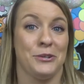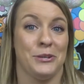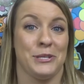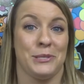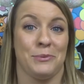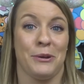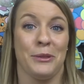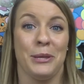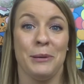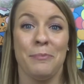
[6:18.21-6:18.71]

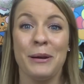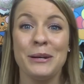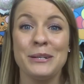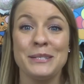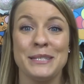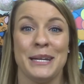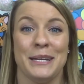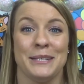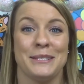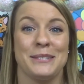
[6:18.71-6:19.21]
trustworthy
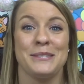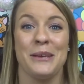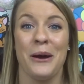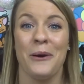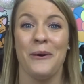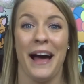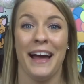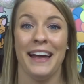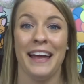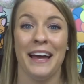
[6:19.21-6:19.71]
person,
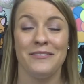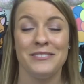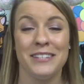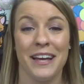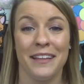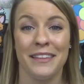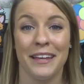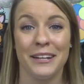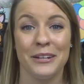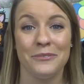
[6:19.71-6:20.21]
so I have
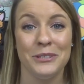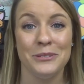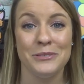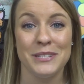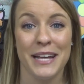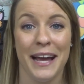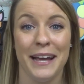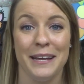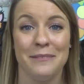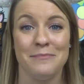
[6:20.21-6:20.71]
done that a few
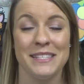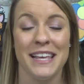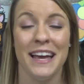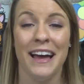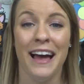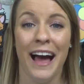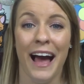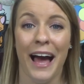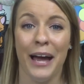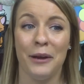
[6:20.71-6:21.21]
times.
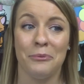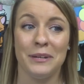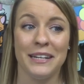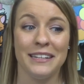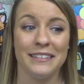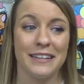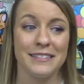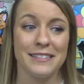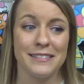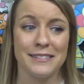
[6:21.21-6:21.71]
I
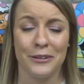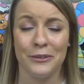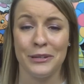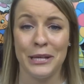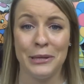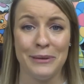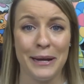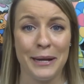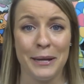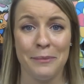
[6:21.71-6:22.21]
wouldn't
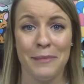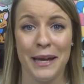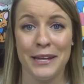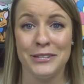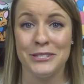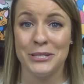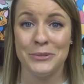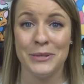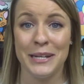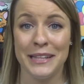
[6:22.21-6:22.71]
necessarily
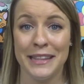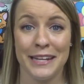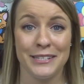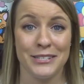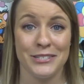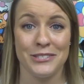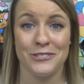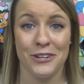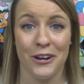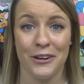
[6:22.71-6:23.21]
recommend doing that
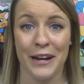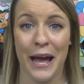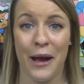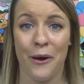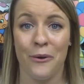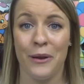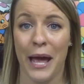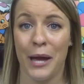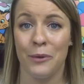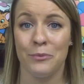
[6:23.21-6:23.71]
to start
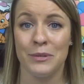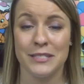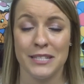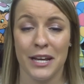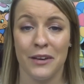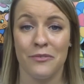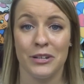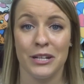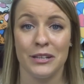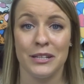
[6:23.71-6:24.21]
out. I would
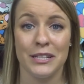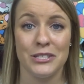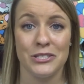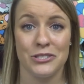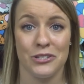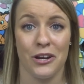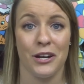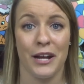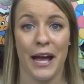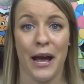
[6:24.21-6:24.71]
definitely
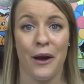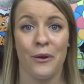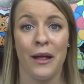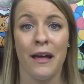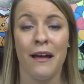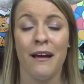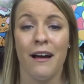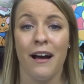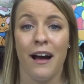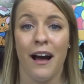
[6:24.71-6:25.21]
start out
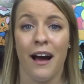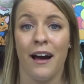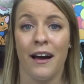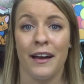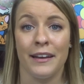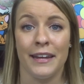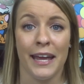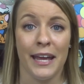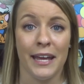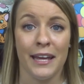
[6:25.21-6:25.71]

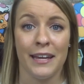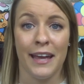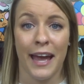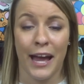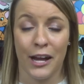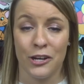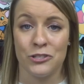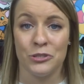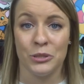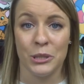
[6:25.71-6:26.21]
on a
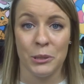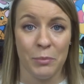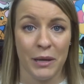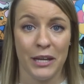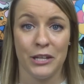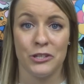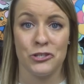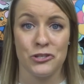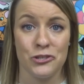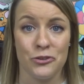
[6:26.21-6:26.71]
actually
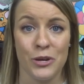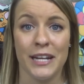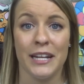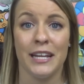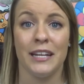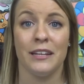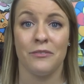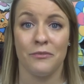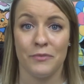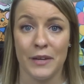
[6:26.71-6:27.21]
pin
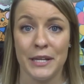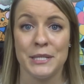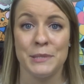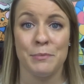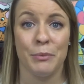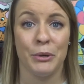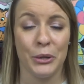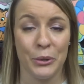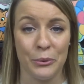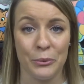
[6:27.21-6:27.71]
trading
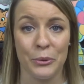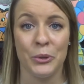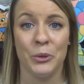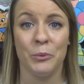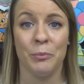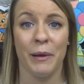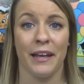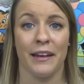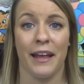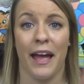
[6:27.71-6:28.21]
Facebook
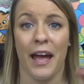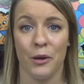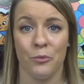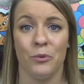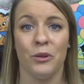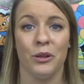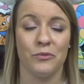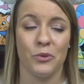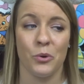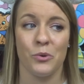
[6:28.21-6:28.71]
group. And I
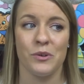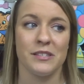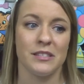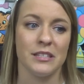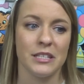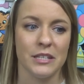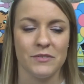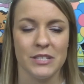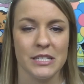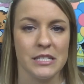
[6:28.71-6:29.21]
will of course
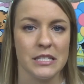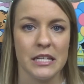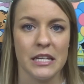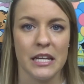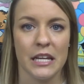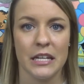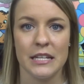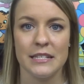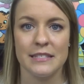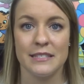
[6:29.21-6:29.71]
leave
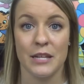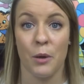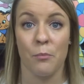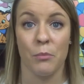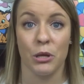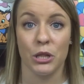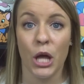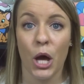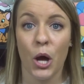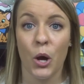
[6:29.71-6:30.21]
DisneyKittee's down
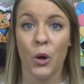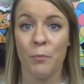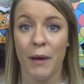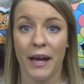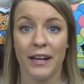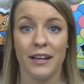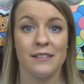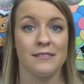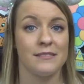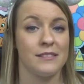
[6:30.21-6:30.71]
below,
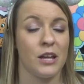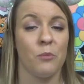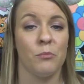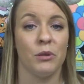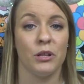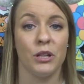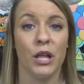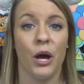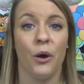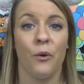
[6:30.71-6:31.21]
Becca's down
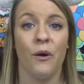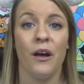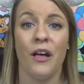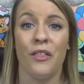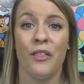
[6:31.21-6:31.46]
below.